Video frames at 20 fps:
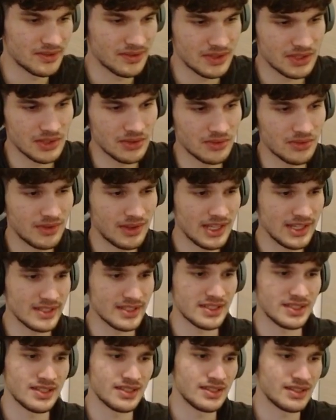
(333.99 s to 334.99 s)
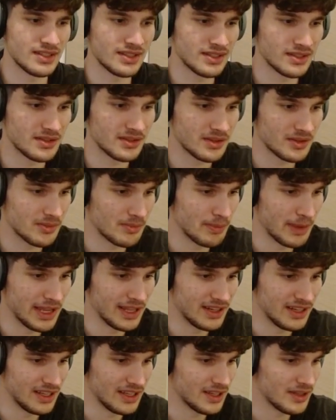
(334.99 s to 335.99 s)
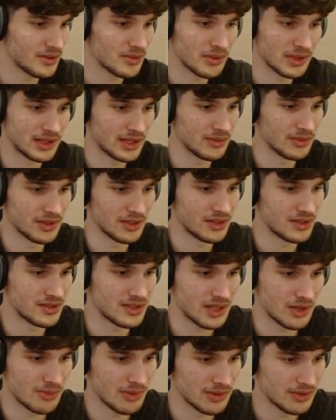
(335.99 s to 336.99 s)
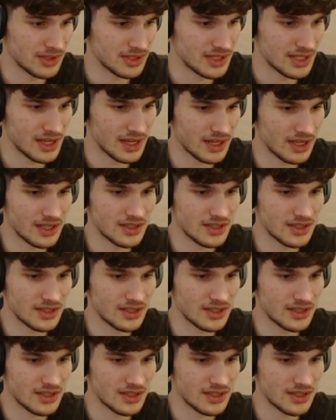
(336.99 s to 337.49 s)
So that's mainly what I wanted to say about this deck.